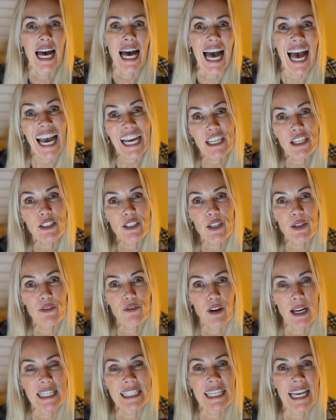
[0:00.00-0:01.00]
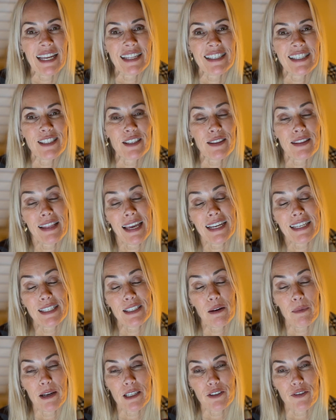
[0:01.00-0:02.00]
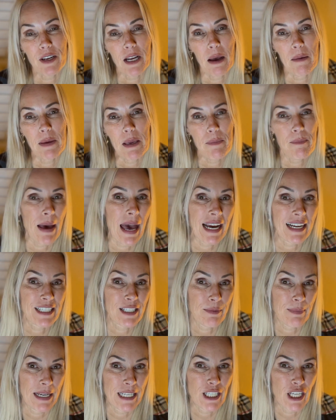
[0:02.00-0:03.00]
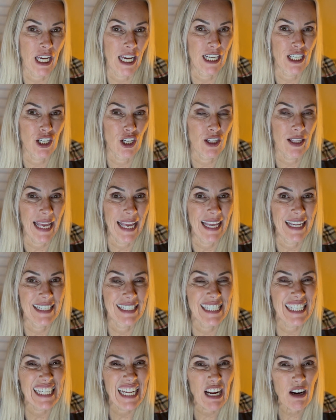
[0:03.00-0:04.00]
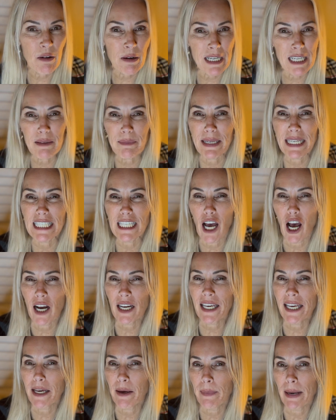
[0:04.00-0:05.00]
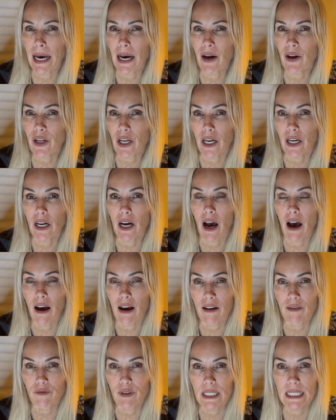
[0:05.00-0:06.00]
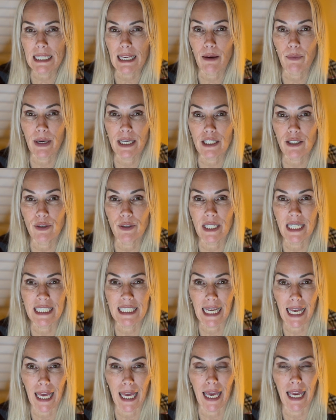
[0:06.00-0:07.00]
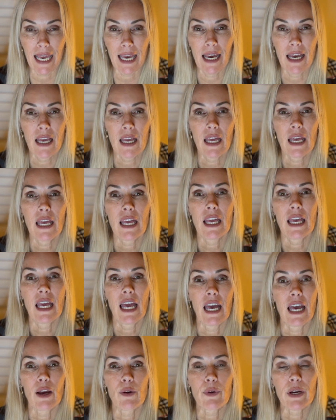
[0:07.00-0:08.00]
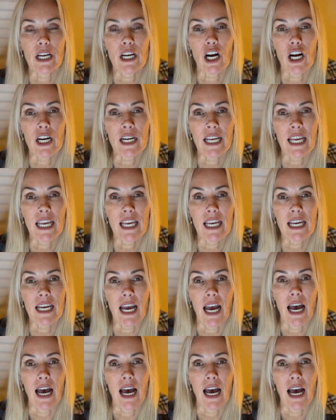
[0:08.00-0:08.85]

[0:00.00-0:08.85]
Hi YouTube friends, and thanks so much for coming back to my channel. And today we're going to be talking about a conference I went to today regarding